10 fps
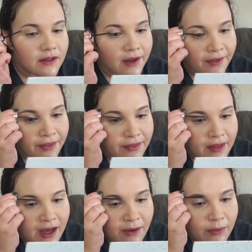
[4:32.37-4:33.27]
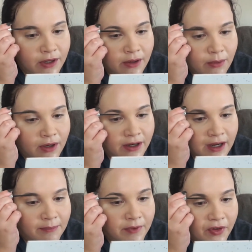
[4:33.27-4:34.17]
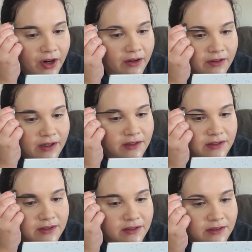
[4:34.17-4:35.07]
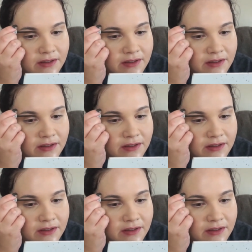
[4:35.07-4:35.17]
and then we're gonna work up the darkness.